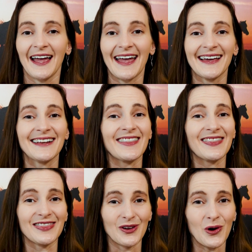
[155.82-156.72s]
And
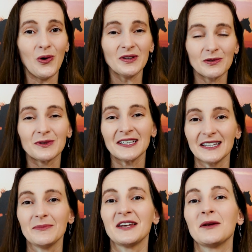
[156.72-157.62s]
you're only really
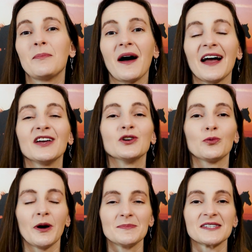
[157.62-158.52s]
limited by your
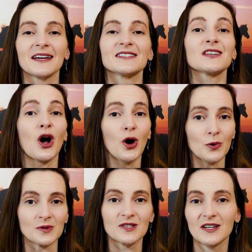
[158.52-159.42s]
website's
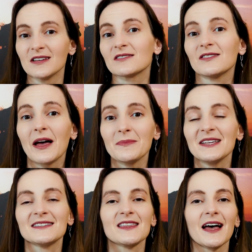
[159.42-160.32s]
host. So that
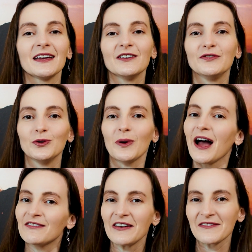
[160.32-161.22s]
means that if you
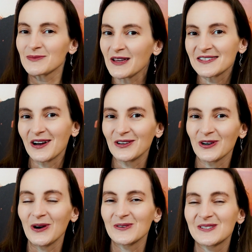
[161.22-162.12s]
have enough space on your
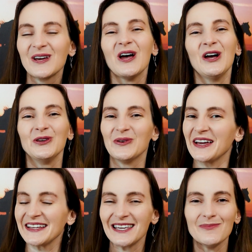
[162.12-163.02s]
host, you
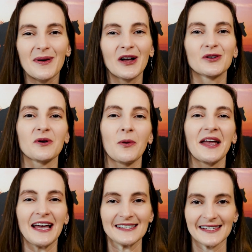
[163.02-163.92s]
can keep on growing and